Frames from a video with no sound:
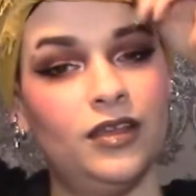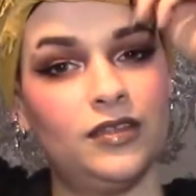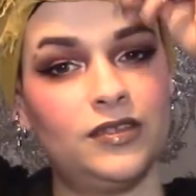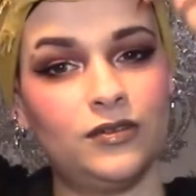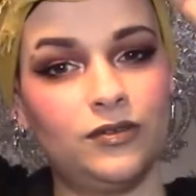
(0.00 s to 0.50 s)

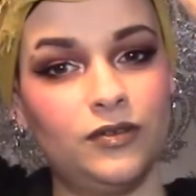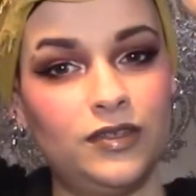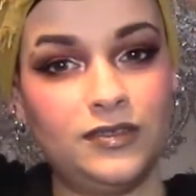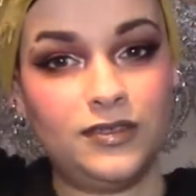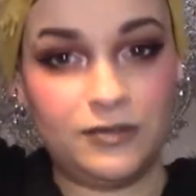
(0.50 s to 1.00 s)
So
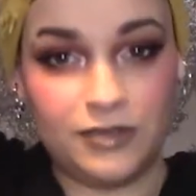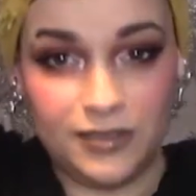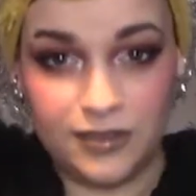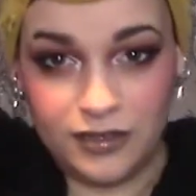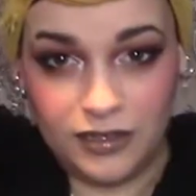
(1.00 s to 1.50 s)
this is just
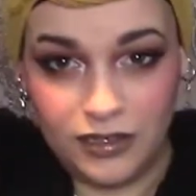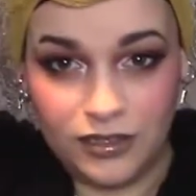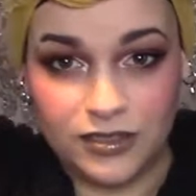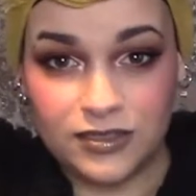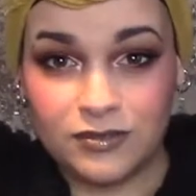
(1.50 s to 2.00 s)
the
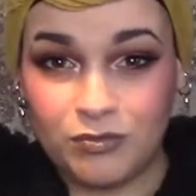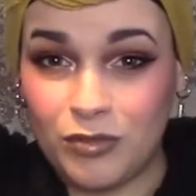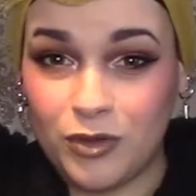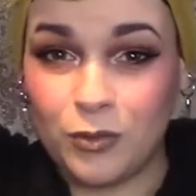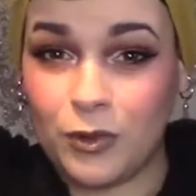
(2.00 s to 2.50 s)

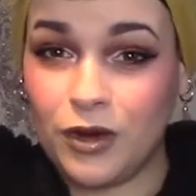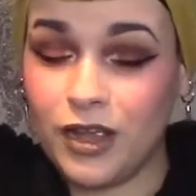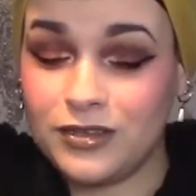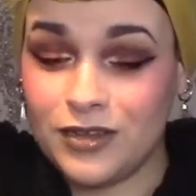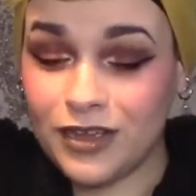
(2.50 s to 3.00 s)
bit where I
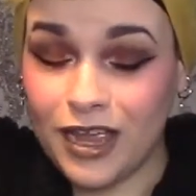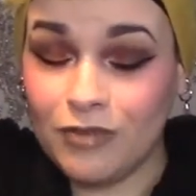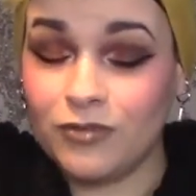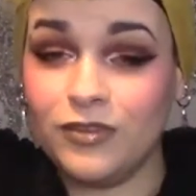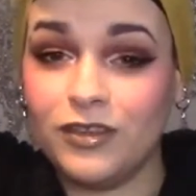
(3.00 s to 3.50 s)
tuck
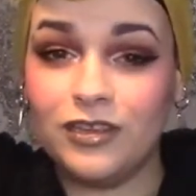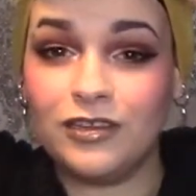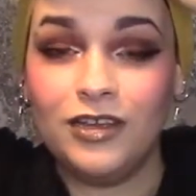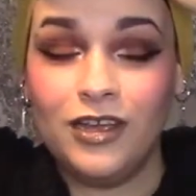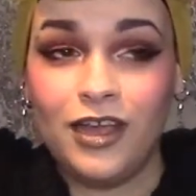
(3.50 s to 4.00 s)
everything in,
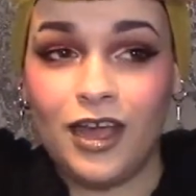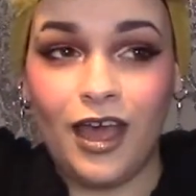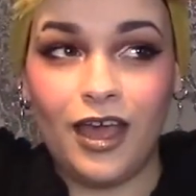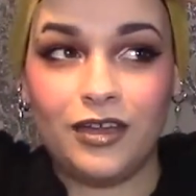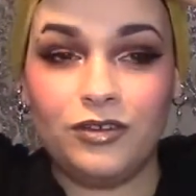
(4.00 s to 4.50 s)

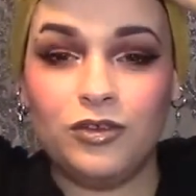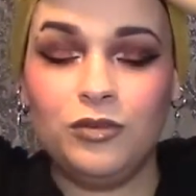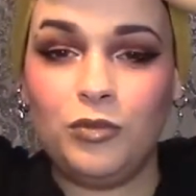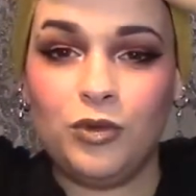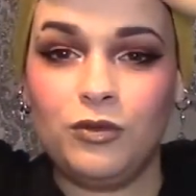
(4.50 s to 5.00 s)
and you
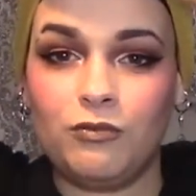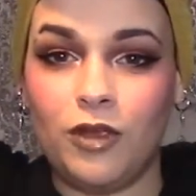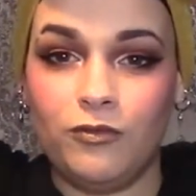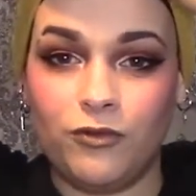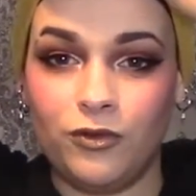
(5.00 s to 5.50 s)
could pull it
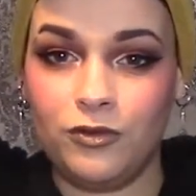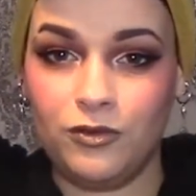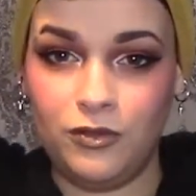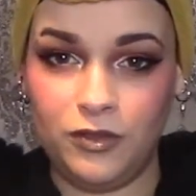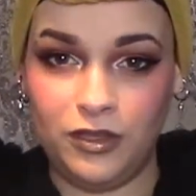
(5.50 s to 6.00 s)
right
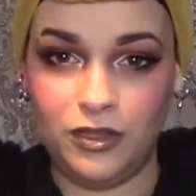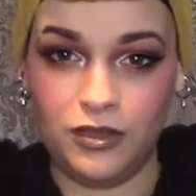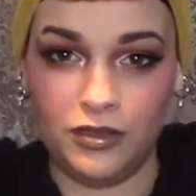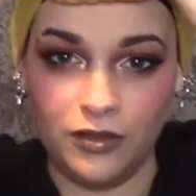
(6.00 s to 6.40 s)
through the